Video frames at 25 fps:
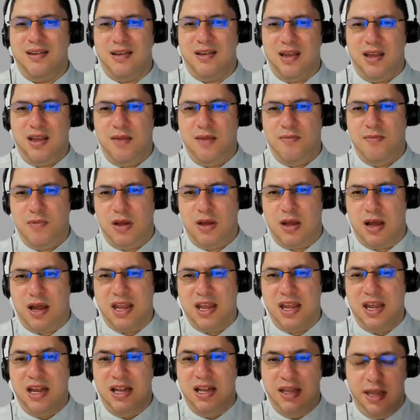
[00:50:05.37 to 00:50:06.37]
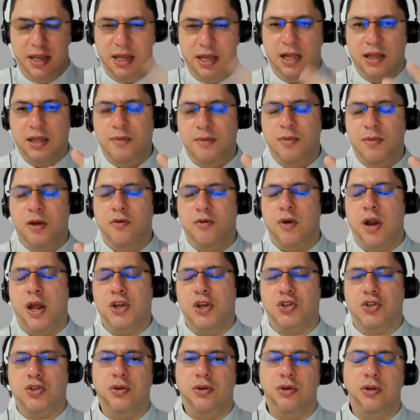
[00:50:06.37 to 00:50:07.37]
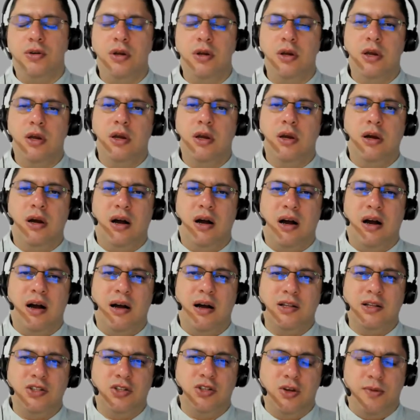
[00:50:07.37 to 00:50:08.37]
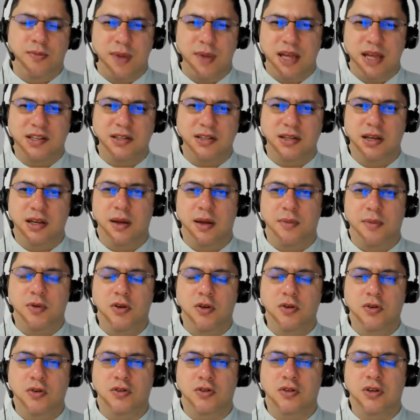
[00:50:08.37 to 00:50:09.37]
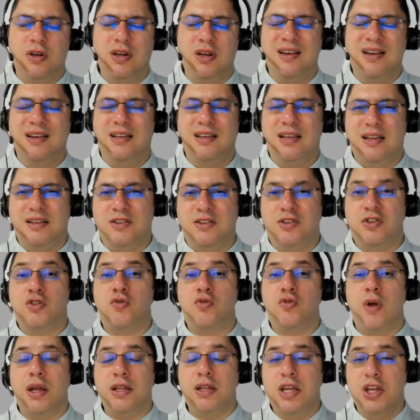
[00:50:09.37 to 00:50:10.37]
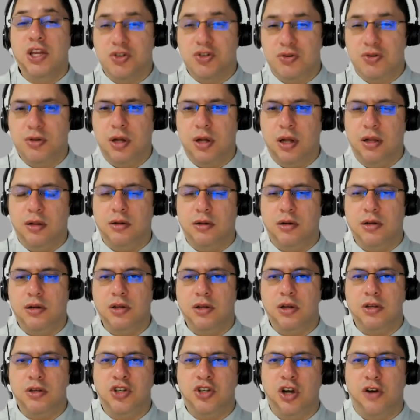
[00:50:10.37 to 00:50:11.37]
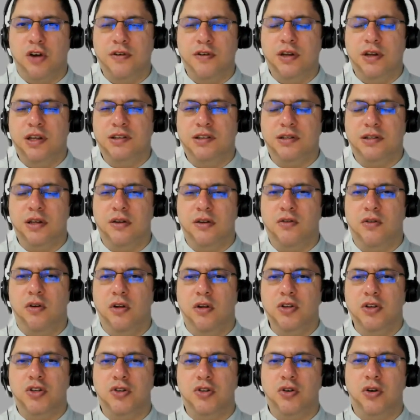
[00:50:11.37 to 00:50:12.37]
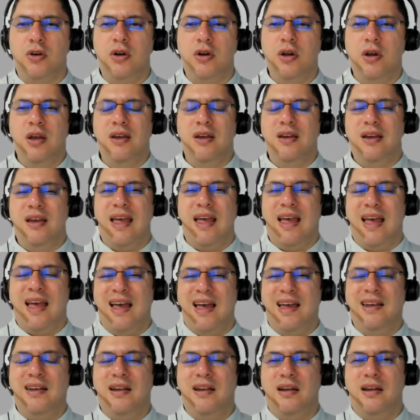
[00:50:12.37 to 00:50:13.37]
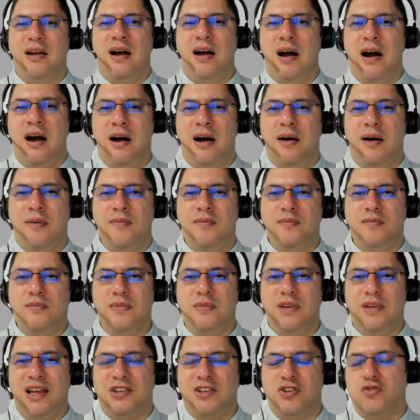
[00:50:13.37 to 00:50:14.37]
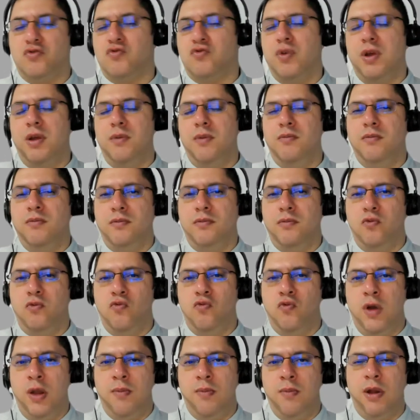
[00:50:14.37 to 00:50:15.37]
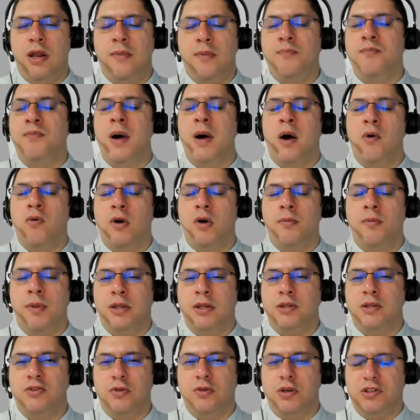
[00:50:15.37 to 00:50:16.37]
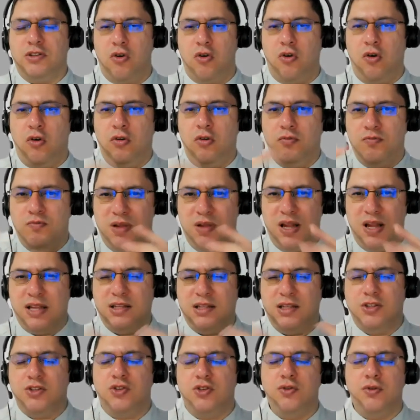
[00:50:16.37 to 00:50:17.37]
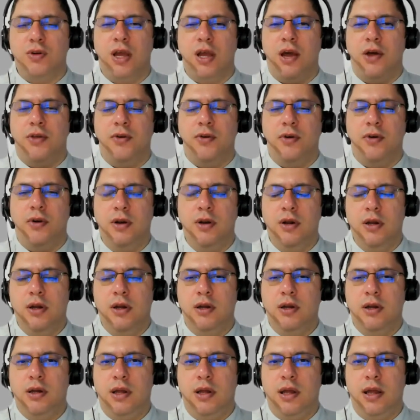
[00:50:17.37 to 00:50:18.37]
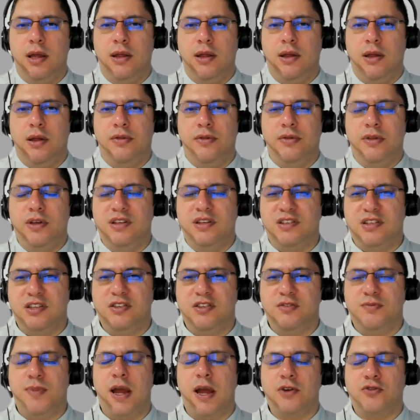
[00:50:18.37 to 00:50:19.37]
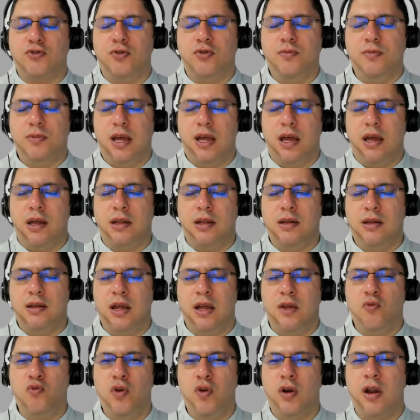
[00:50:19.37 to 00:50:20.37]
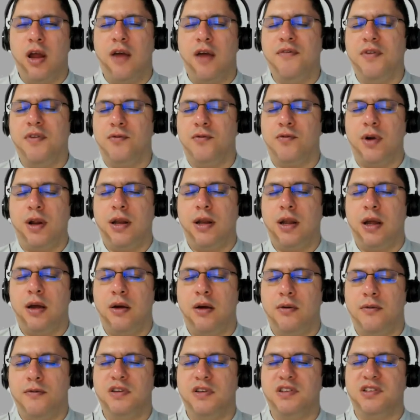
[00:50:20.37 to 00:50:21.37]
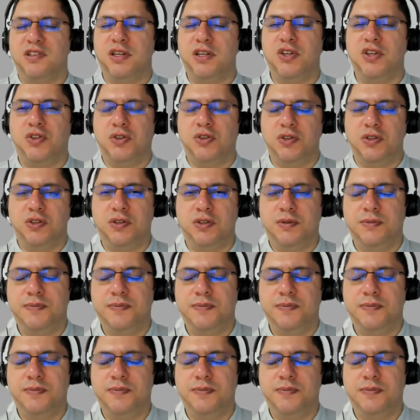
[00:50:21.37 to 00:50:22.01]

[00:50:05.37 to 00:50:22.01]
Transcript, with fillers: Im, uh, illegal immigration, uh, domestic abuse, traditional chauvinistic culture, and um, extreme women empowerment. So it's all blended together in, in this spectrum that, that we're having right now, these issues.